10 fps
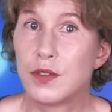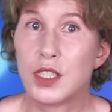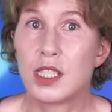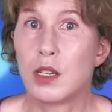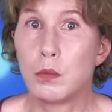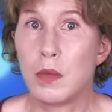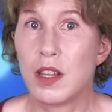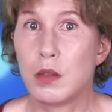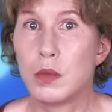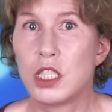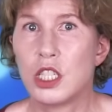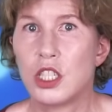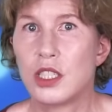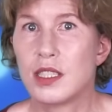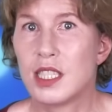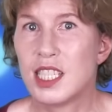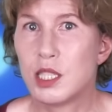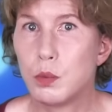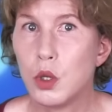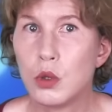some mathematicians
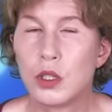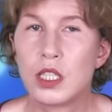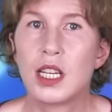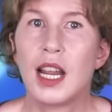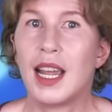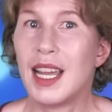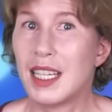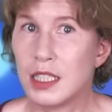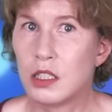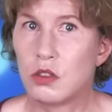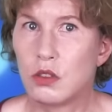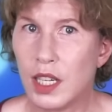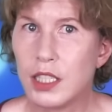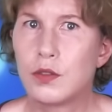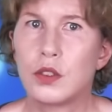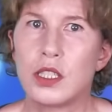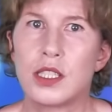spooked, and rightfully